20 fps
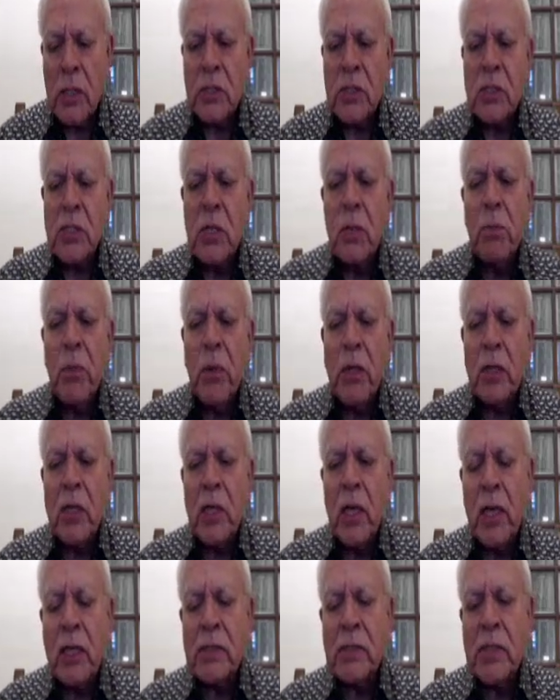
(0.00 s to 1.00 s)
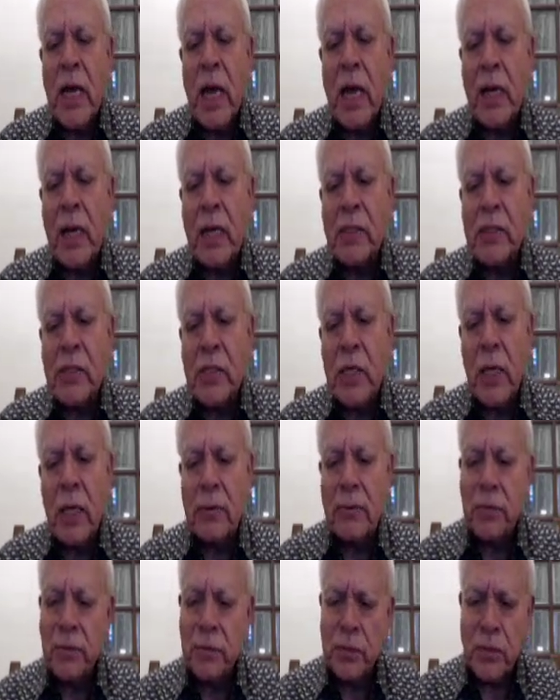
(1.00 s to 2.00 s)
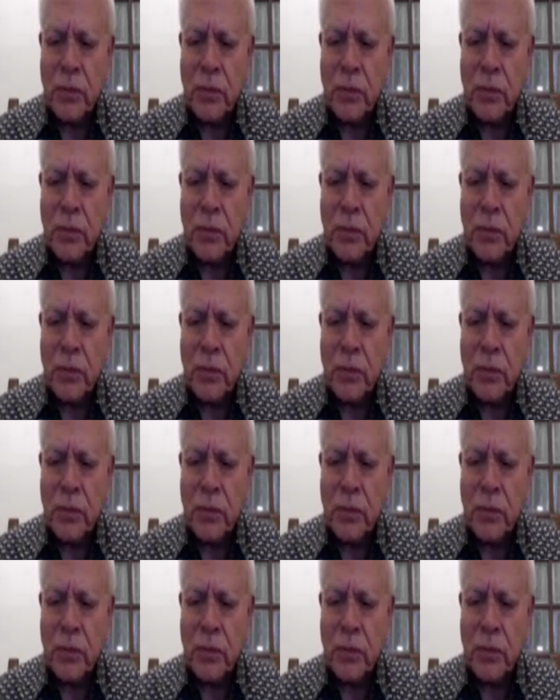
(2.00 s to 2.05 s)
simple things like, let's say,